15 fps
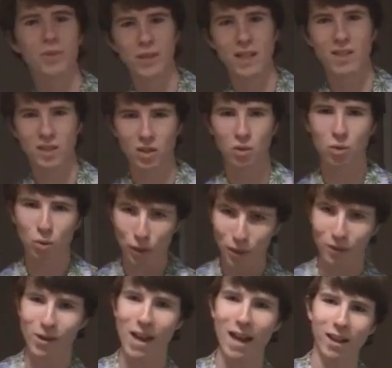in place to cool
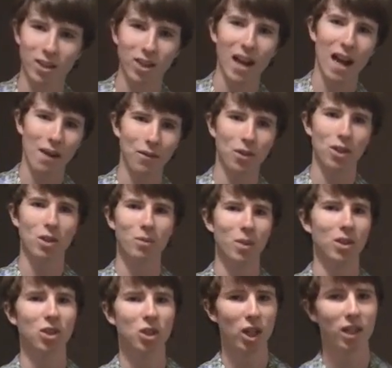the reactor after it's
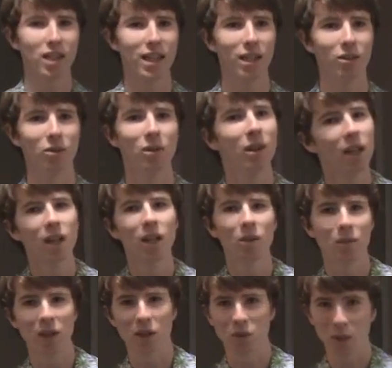been shut down.
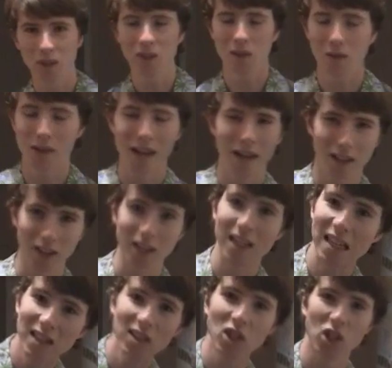Because once the reactor
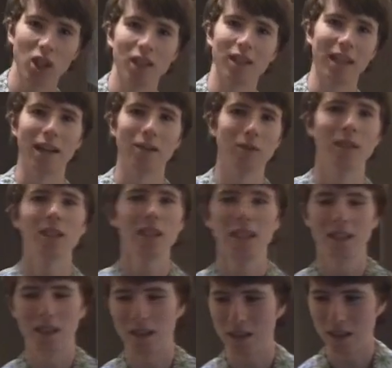is shut down,
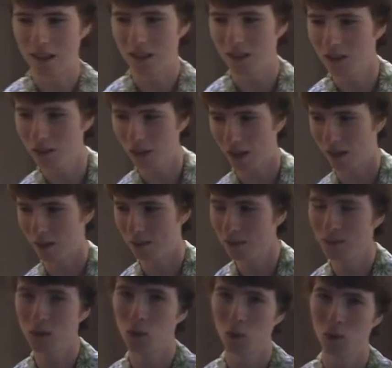the uh,
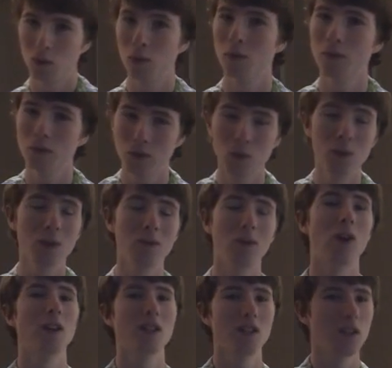fuel
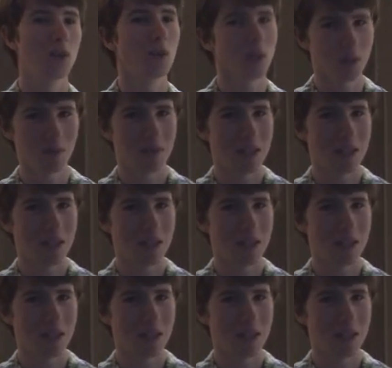rods don't